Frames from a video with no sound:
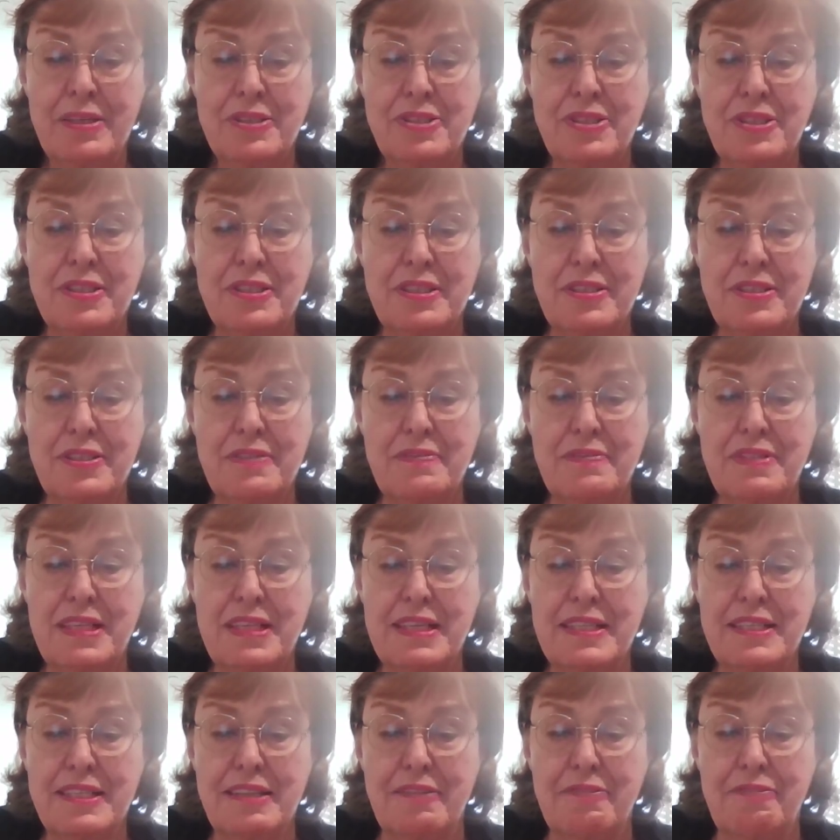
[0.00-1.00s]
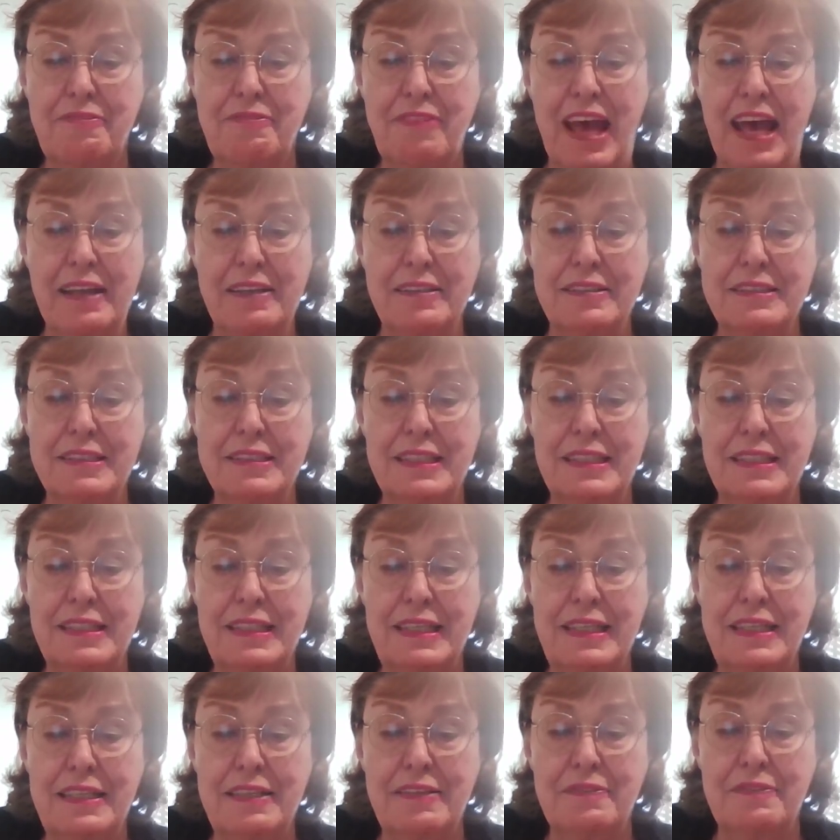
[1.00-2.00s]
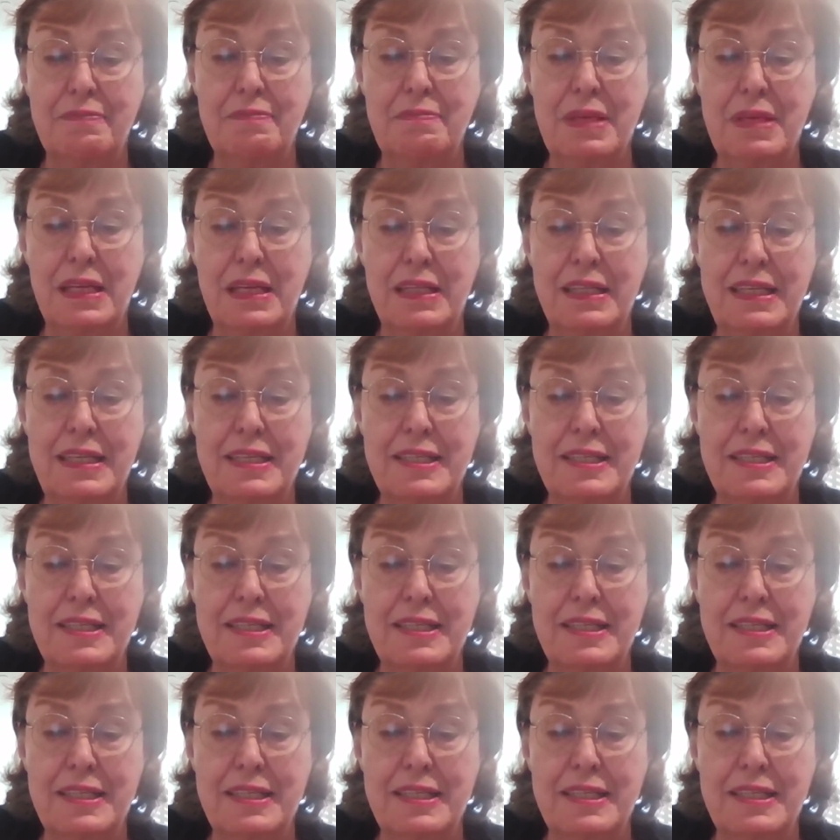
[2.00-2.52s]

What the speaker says: She serves as the faculty lead of Middle